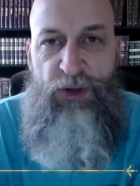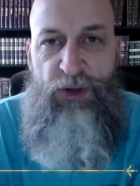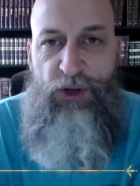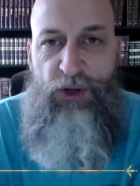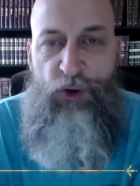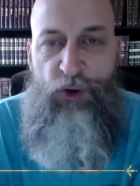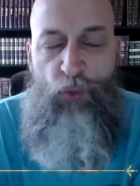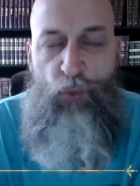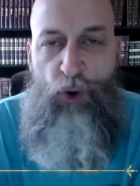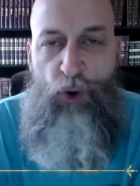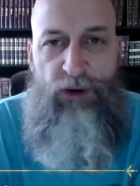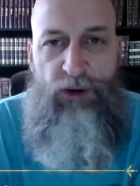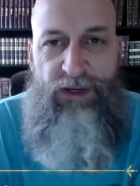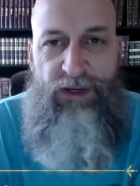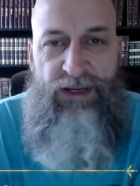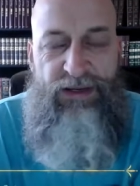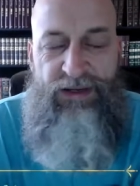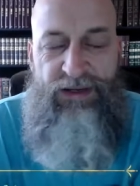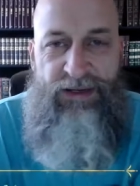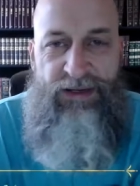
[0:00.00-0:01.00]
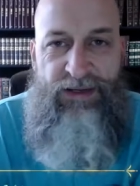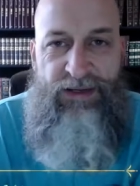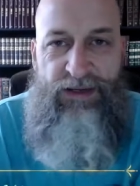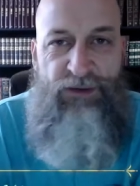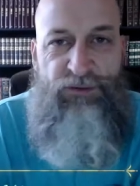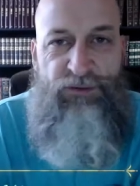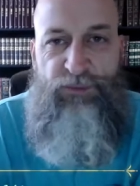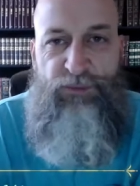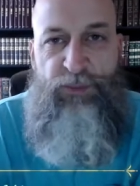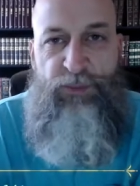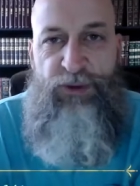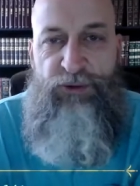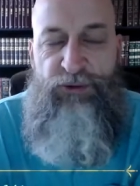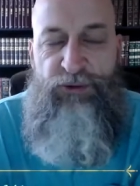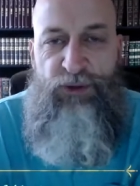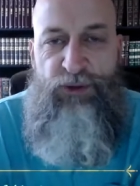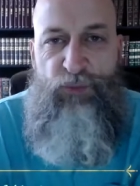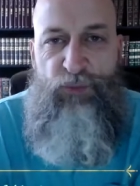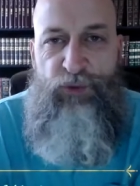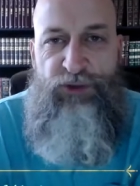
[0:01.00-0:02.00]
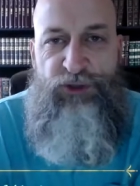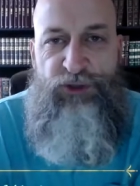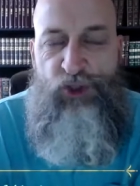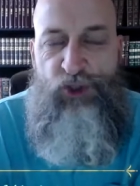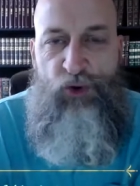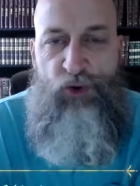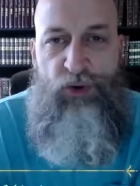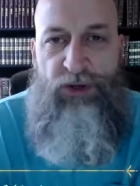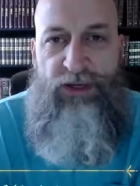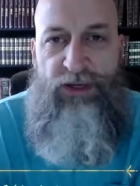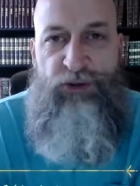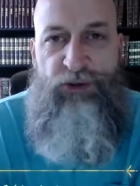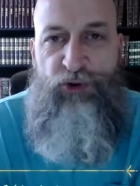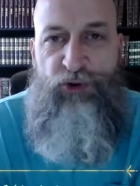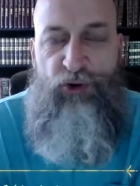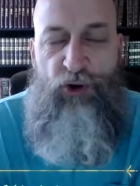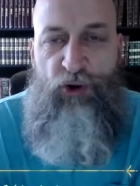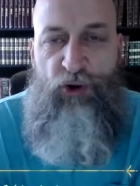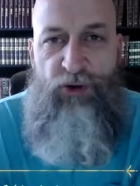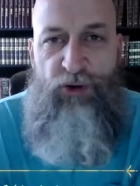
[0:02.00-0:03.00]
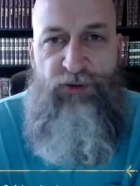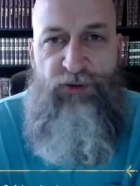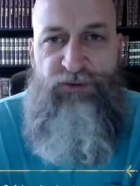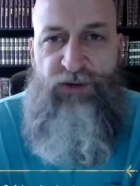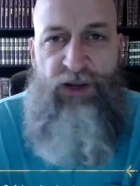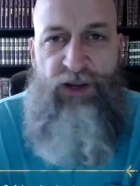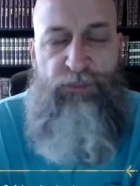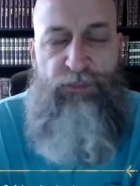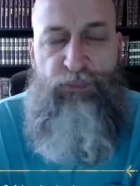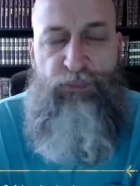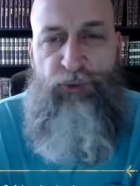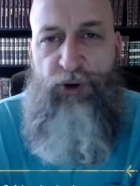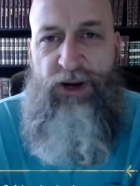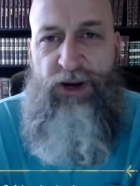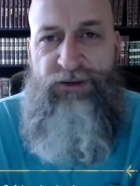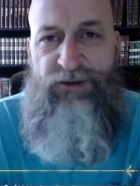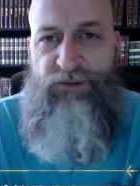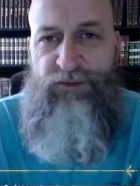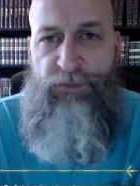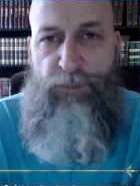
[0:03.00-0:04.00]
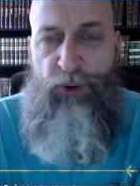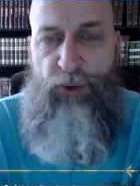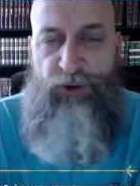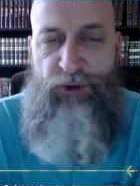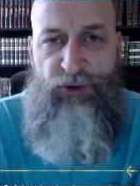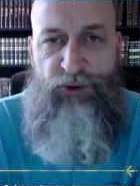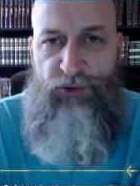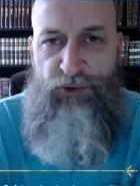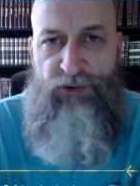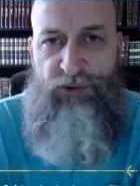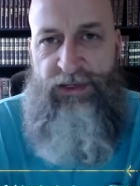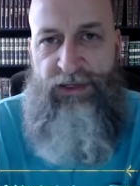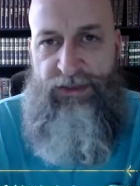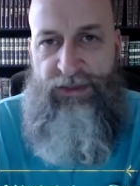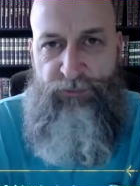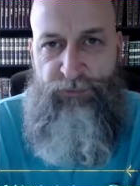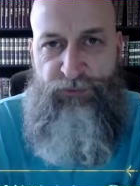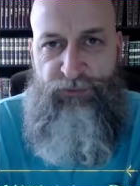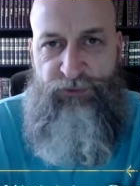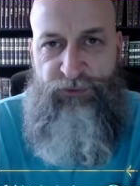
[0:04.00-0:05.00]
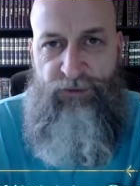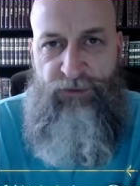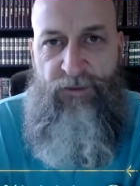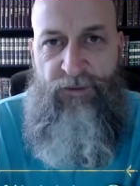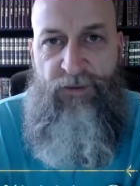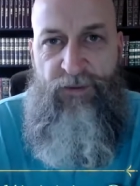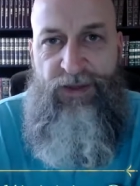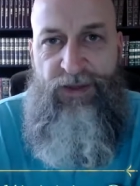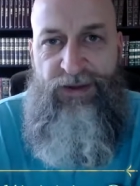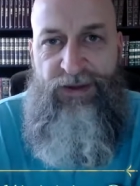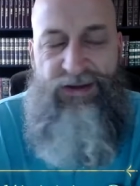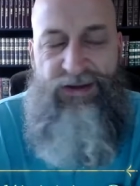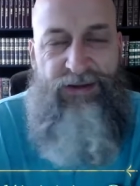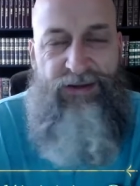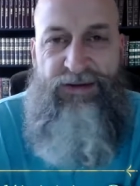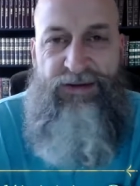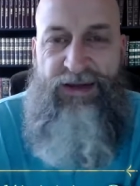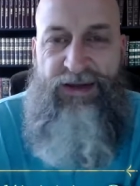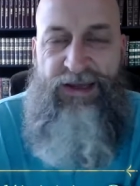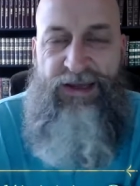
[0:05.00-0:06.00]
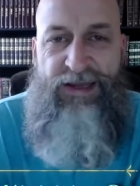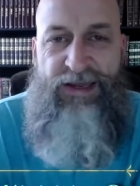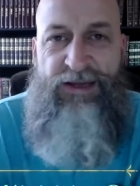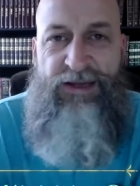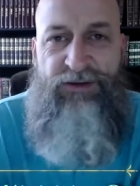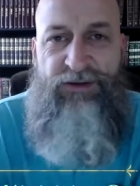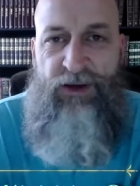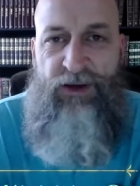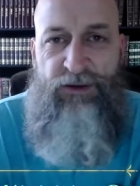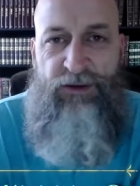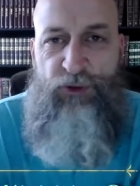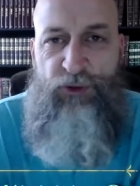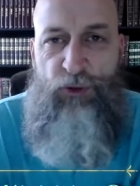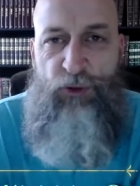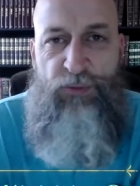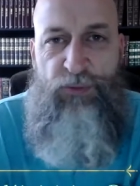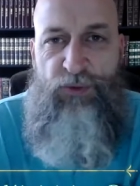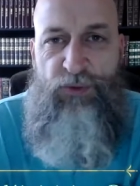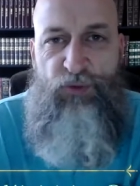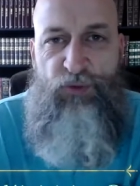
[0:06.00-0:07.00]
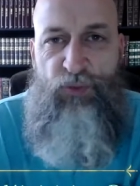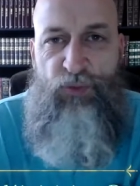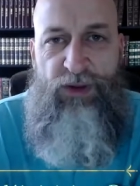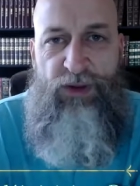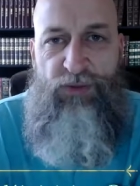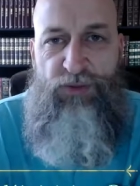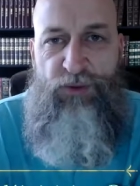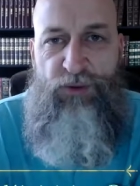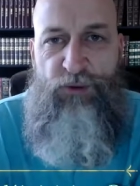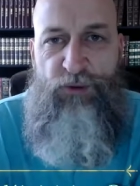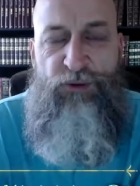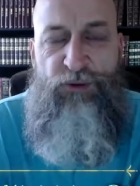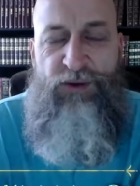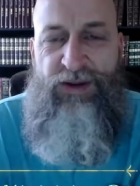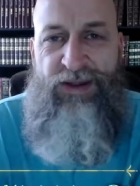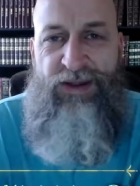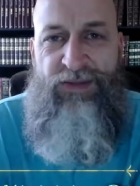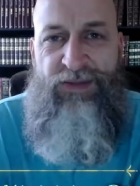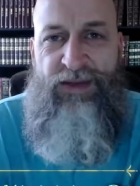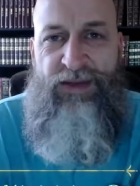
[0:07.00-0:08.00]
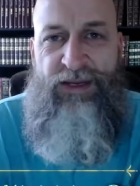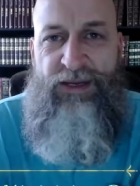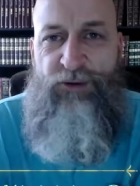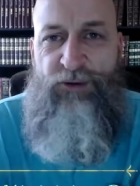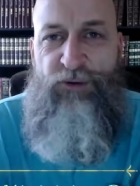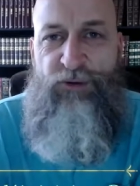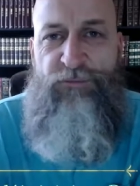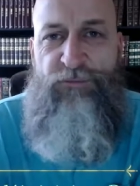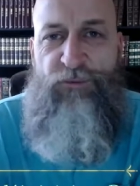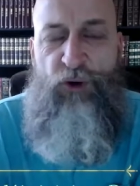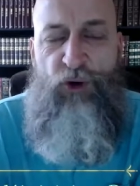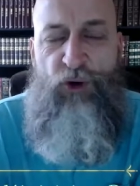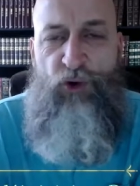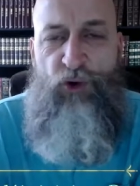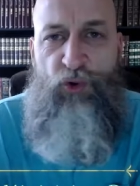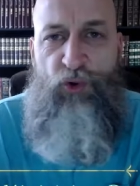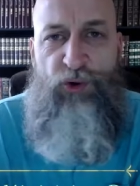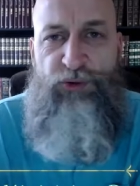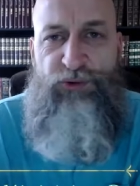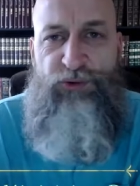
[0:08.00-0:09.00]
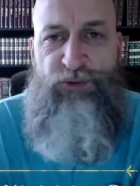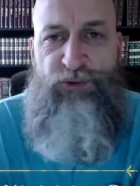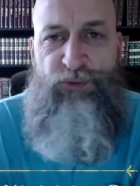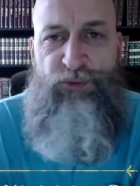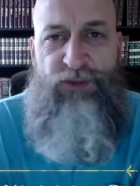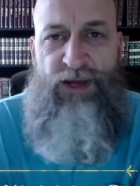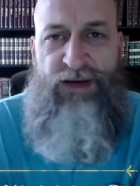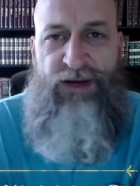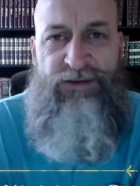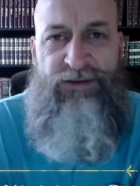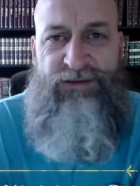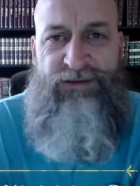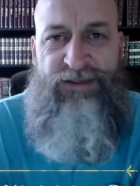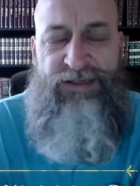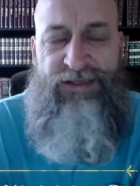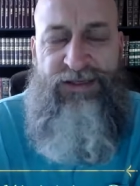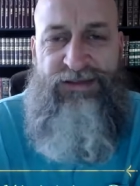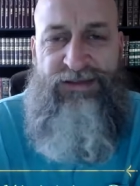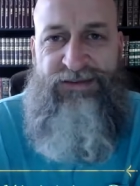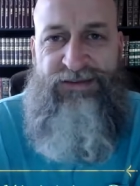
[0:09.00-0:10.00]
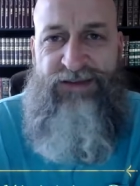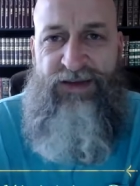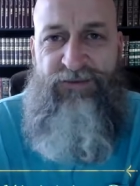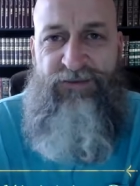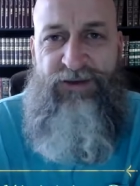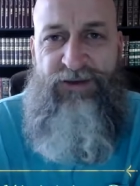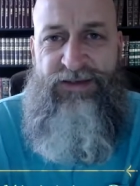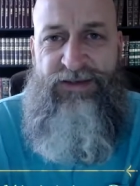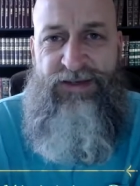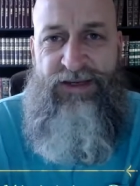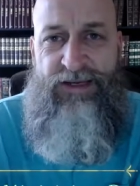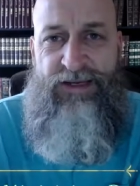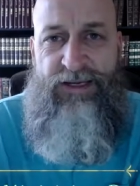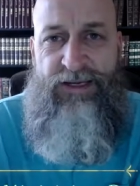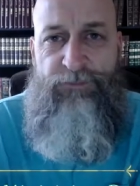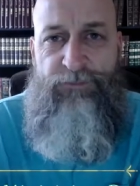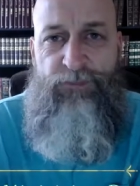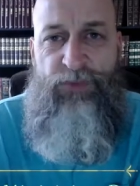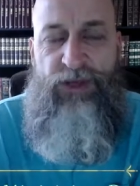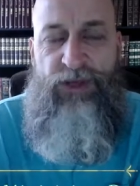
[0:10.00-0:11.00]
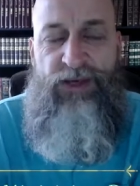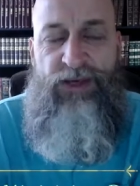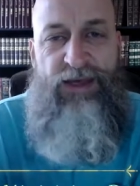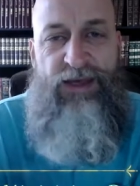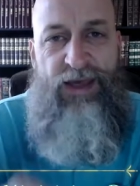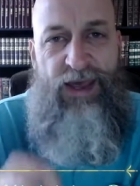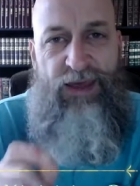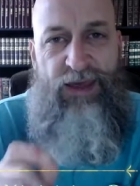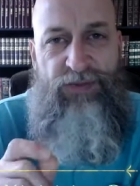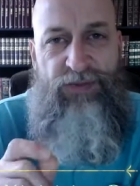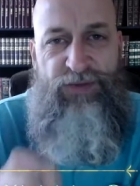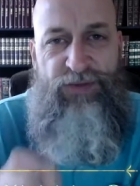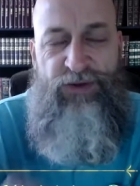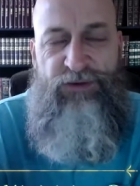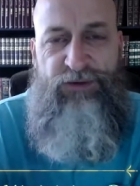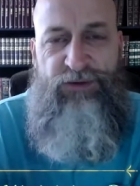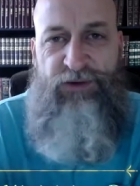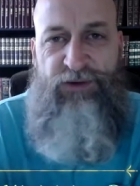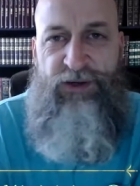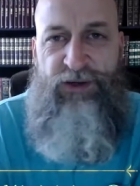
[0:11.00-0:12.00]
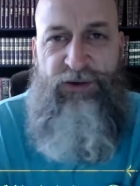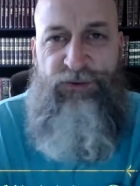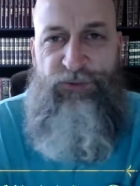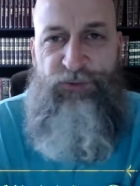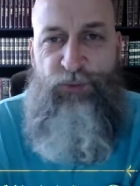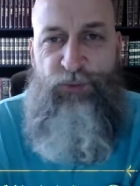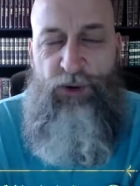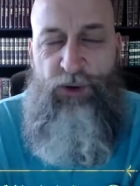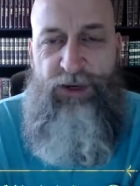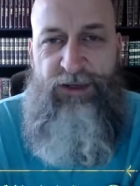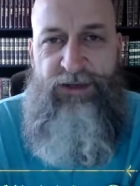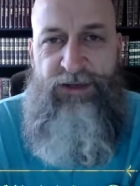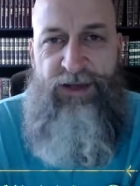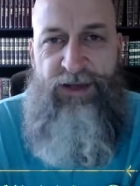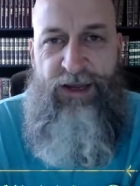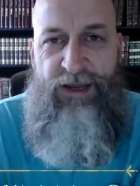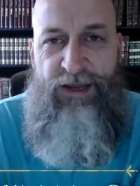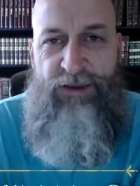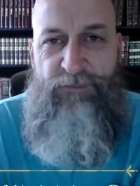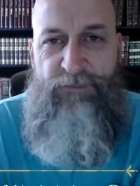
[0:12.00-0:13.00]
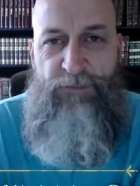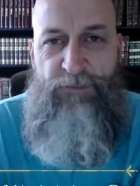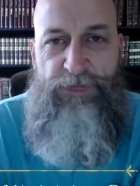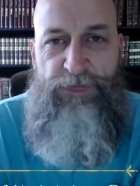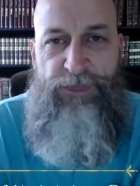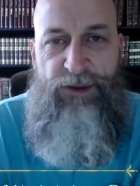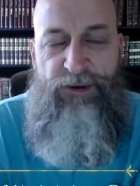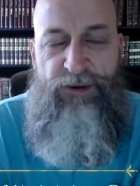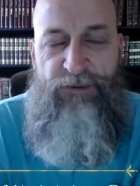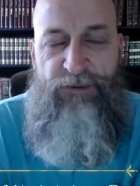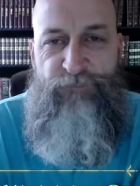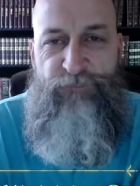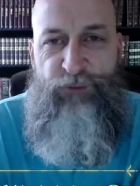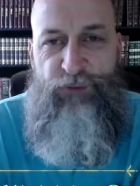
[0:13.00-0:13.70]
walking in his spirit with joy in your hearts and praise upon your lips. Now, today is October the 23rd in the year of our Lord 2017, and this is one a day for the